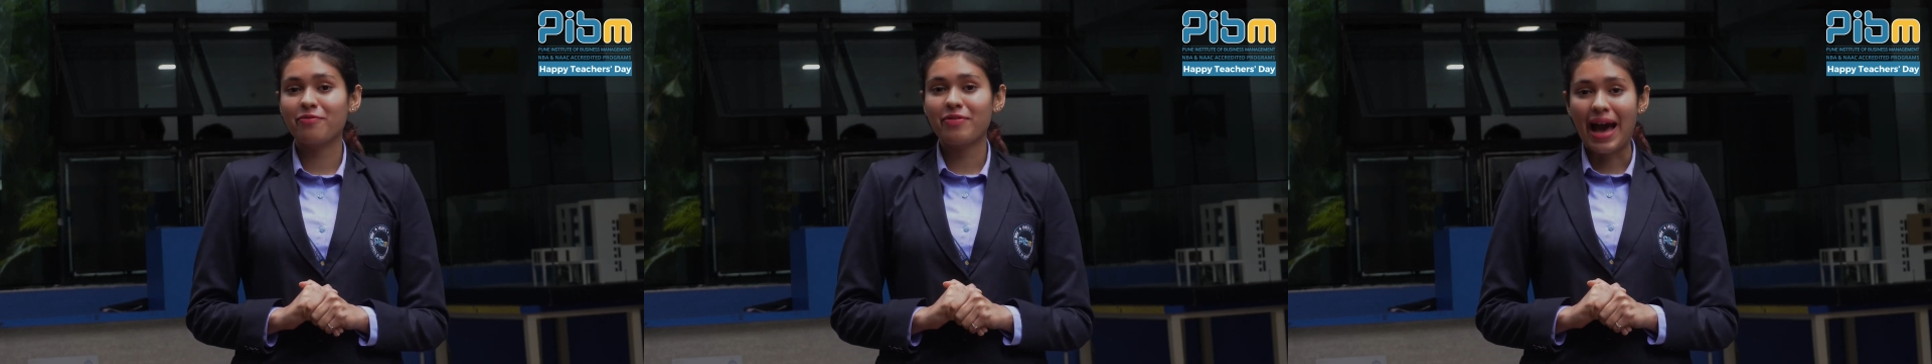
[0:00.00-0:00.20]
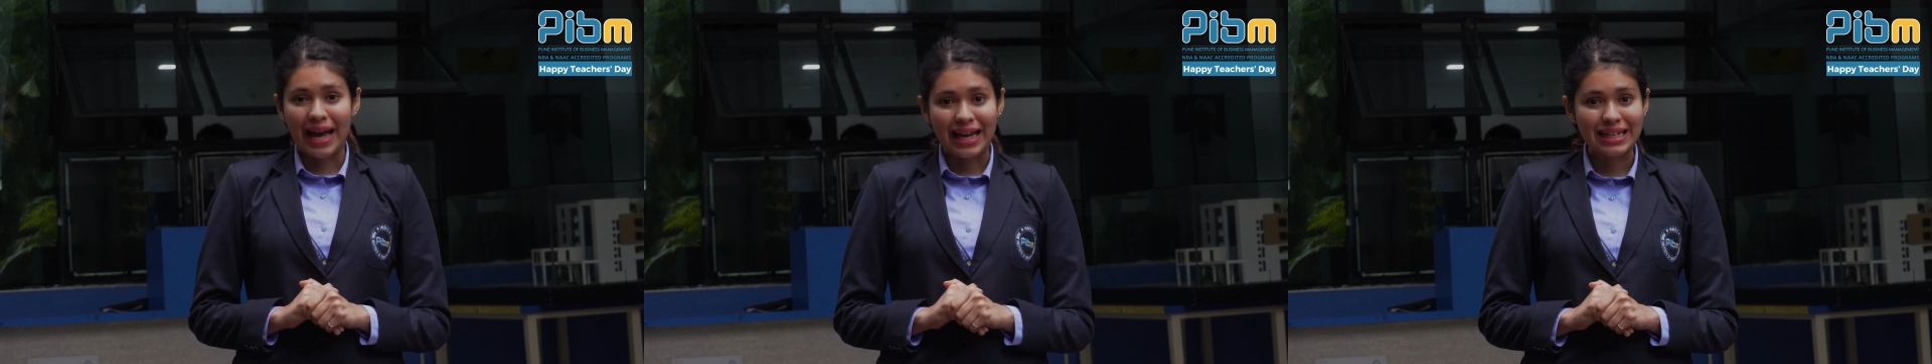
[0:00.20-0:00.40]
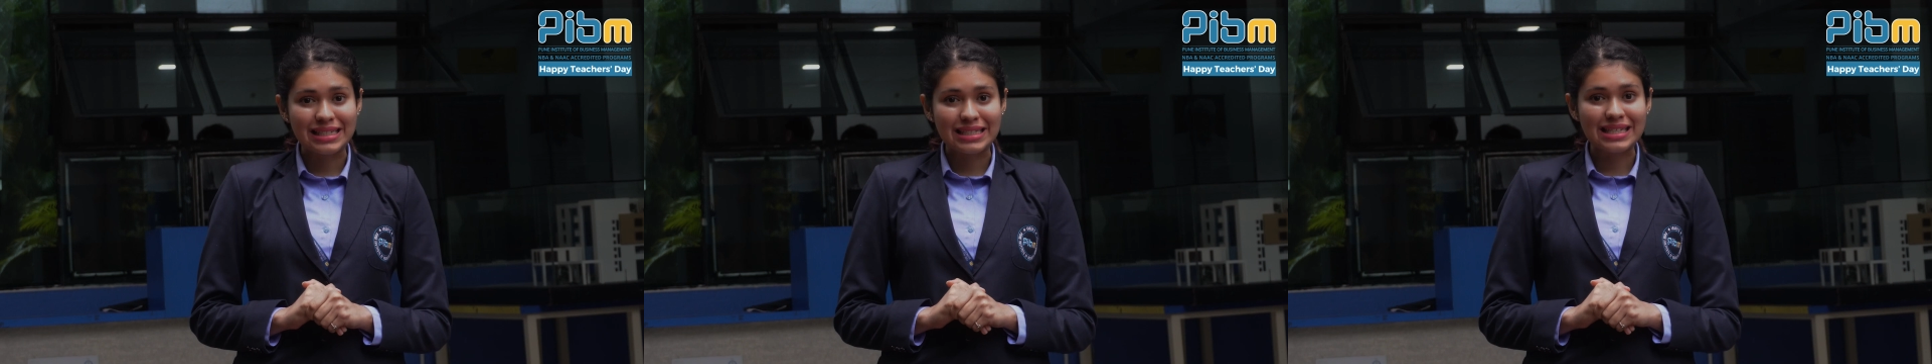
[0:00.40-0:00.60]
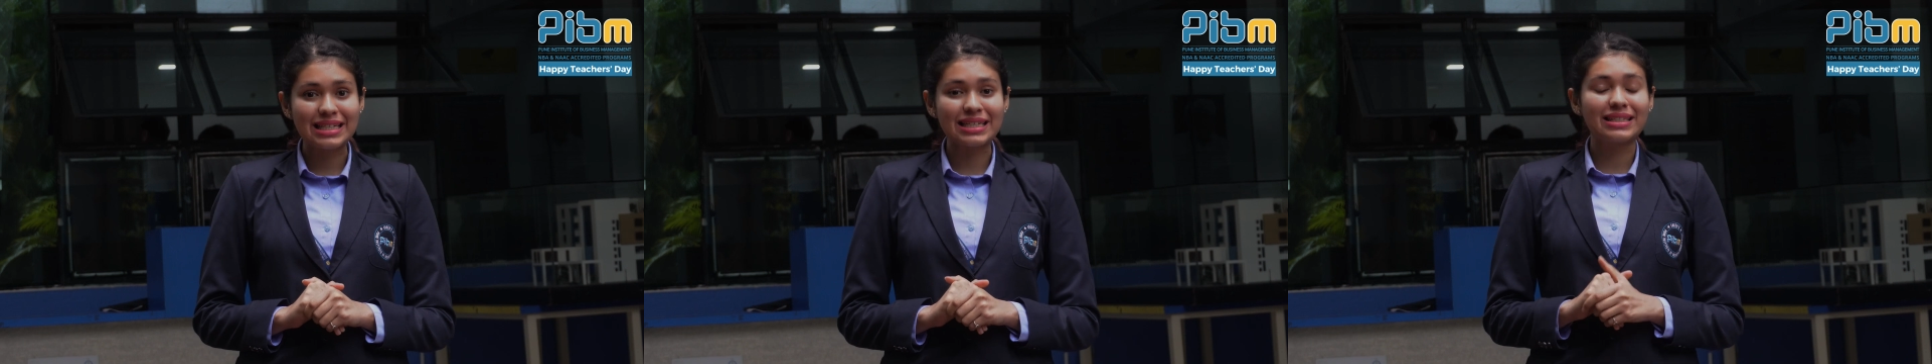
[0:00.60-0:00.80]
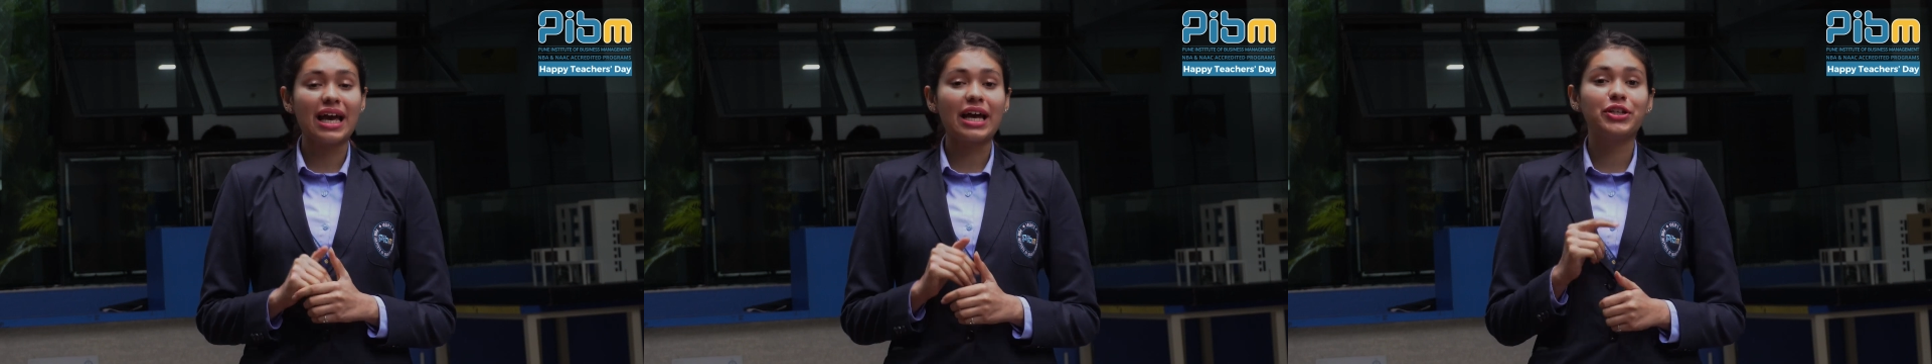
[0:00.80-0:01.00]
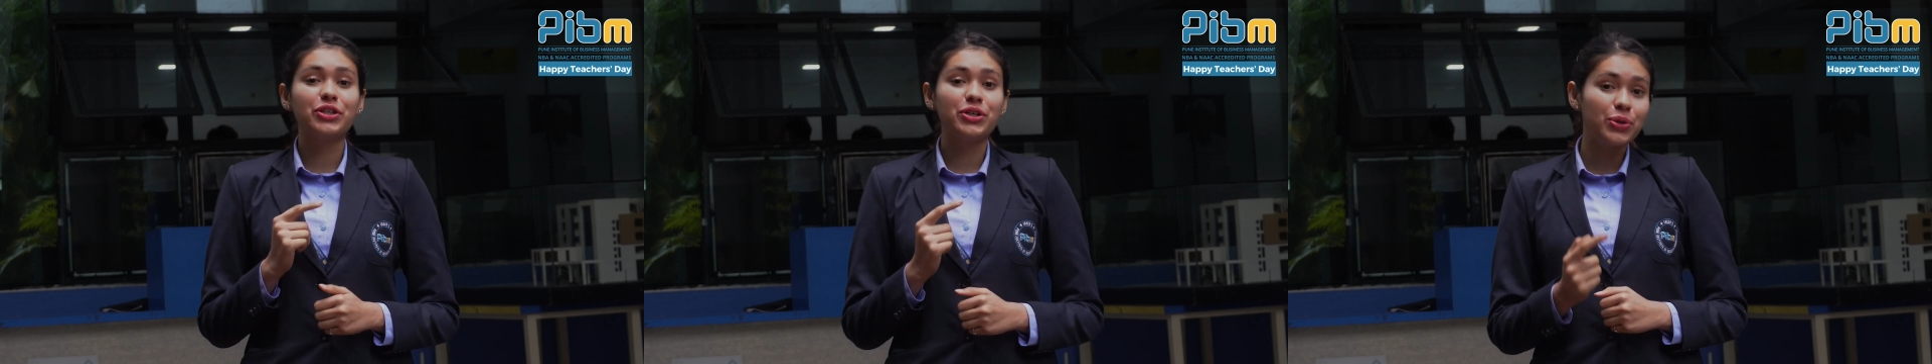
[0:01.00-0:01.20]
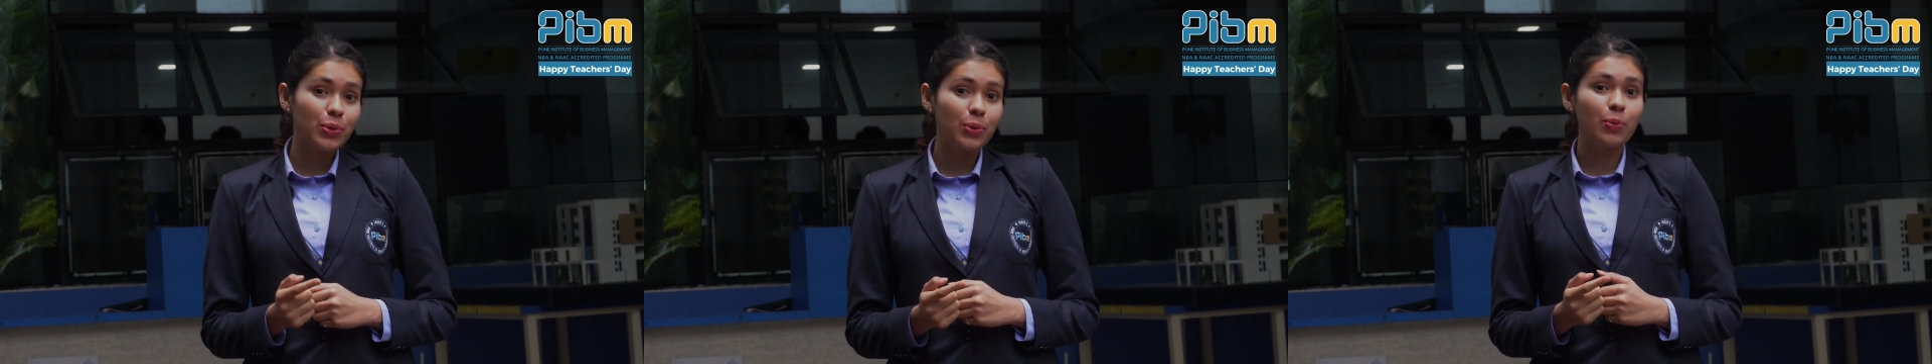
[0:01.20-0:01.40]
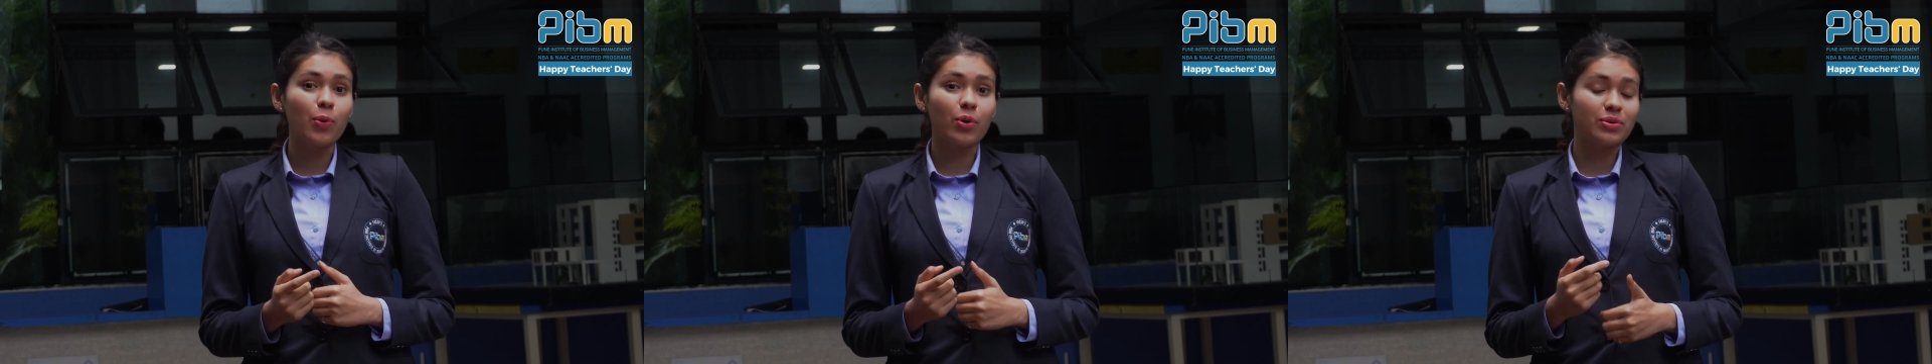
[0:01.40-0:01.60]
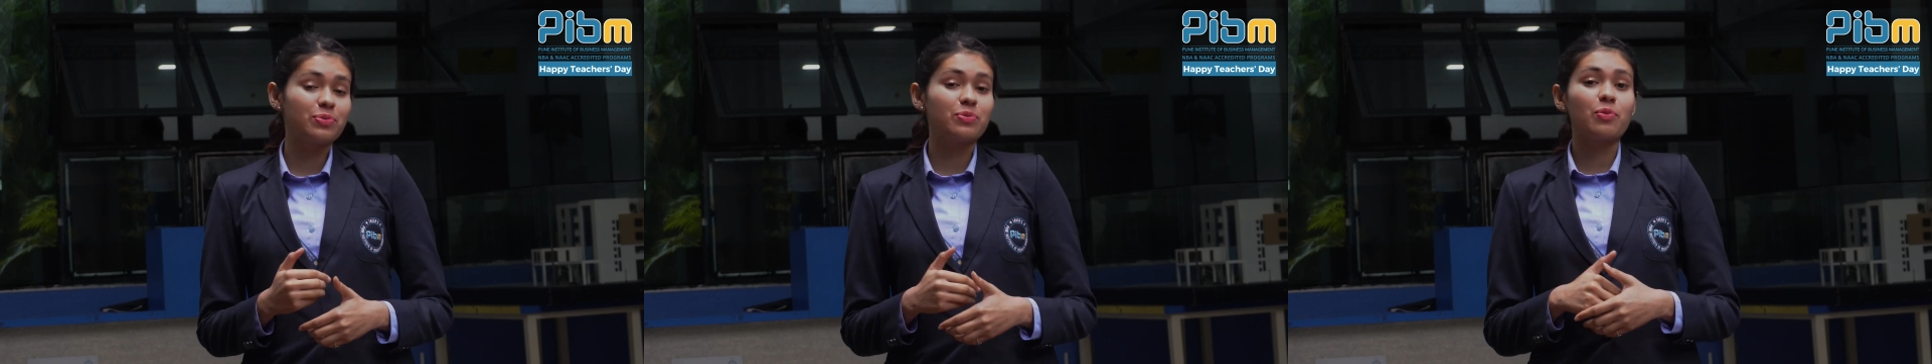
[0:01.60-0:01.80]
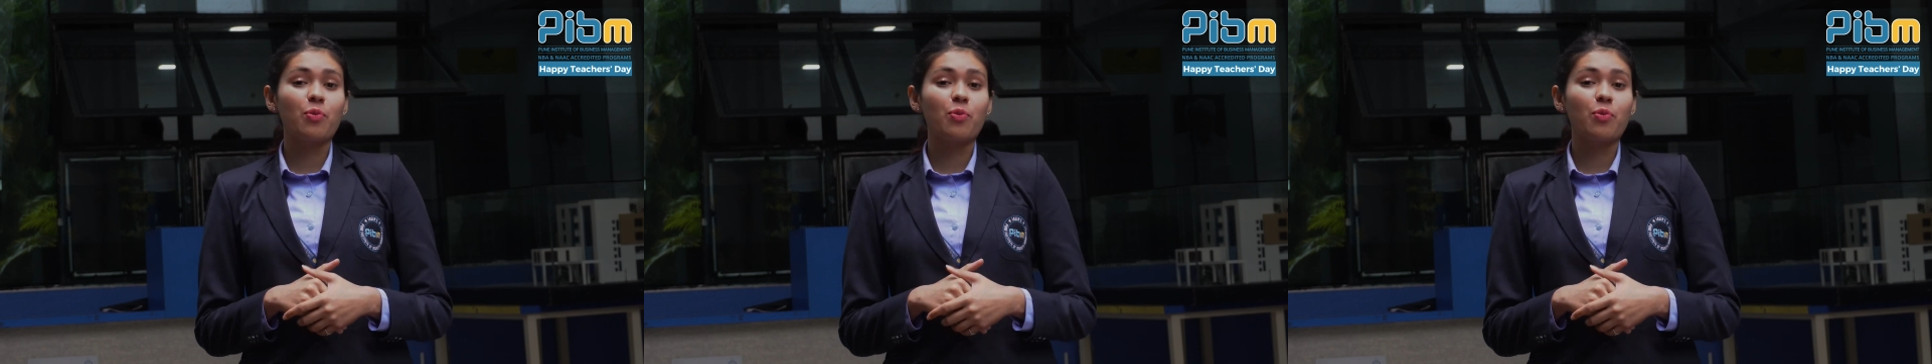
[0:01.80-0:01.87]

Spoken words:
faculty that you would